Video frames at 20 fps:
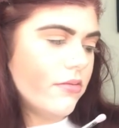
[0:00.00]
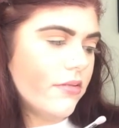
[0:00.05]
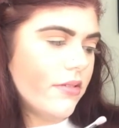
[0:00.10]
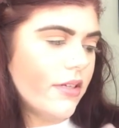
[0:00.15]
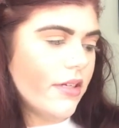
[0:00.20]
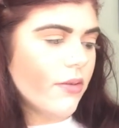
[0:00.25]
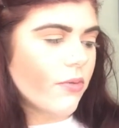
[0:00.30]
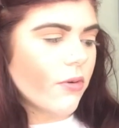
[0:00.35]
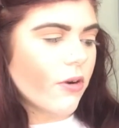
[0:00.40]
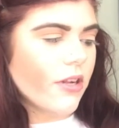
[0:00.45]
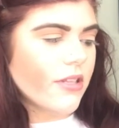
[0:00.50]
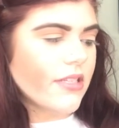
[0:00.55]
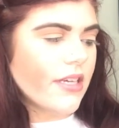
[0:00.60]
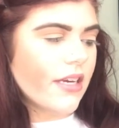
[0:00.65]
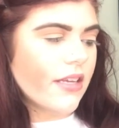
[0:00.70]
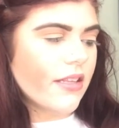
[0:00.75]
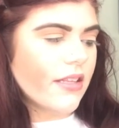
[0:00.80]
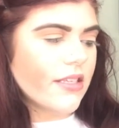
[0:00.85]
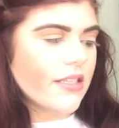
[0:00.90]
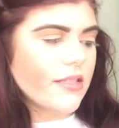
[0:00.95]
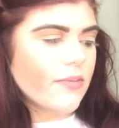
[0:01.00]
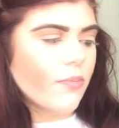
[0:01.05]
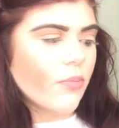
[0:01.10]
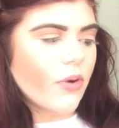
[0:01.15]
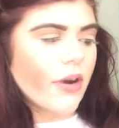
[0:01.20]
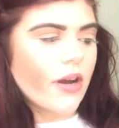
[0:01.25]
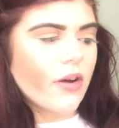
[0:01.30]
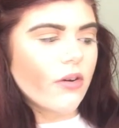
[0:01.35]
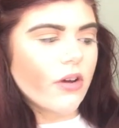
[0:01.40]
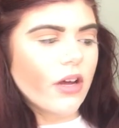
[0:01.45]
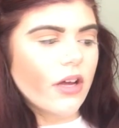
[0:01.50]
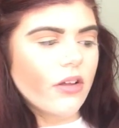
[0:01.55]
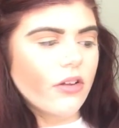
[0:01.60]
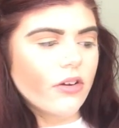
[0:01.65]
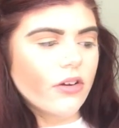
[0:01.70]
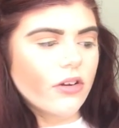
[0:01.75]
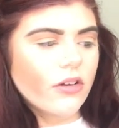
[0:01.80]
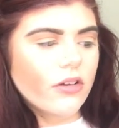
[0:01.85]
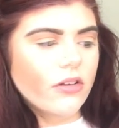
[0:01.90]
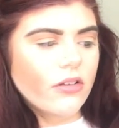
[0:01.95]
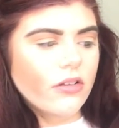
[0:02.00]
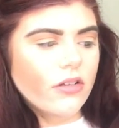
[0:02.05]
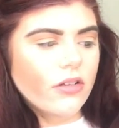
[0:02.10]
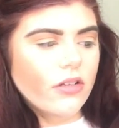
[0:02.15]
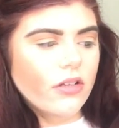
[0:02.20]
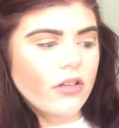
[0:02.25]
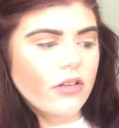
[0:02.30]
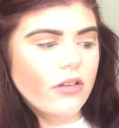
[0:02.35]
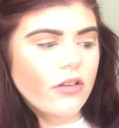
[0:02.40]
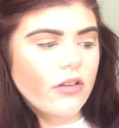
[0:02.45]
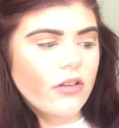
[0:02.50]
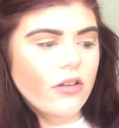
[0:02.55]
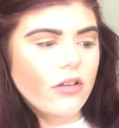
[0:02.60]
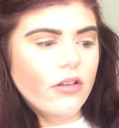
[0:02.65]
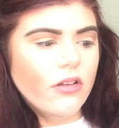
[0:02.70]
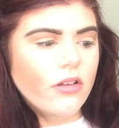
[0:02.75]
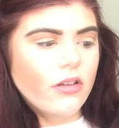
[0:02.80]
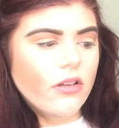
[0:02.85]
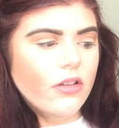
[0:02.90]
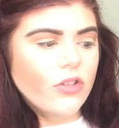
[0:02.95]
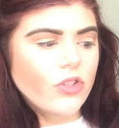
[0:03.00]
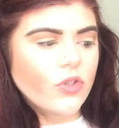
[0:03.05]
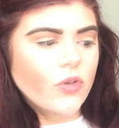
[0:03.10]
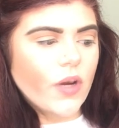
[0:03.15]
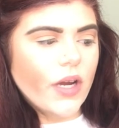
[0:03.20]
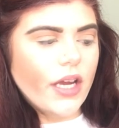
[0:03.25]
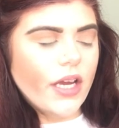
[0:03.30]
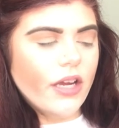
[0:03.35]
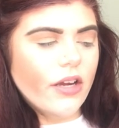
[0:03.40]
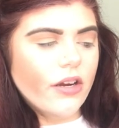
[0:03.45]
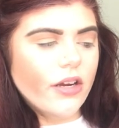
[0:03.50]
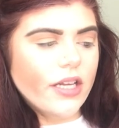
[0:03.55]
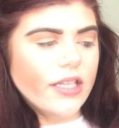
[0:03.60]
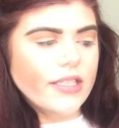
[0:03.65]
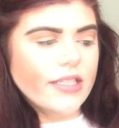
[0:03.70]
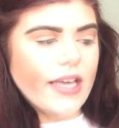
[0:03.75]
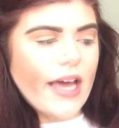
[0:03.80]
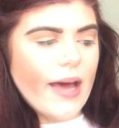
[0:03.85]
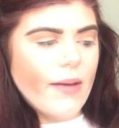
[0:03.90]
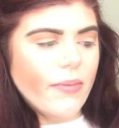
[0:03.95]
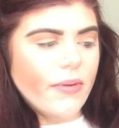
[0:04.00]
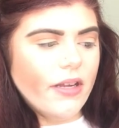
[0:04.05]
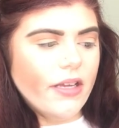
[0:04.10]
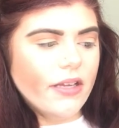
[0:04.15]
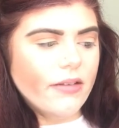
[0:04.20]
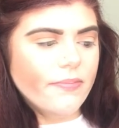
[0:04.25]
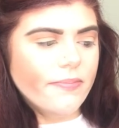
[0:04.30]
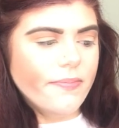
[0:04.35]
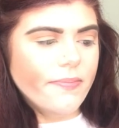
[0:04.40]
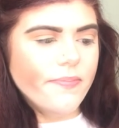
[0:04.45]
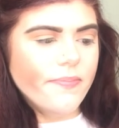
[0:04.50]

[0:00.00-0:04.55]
and I'm going to take this brown color, it's right here, and tap it in,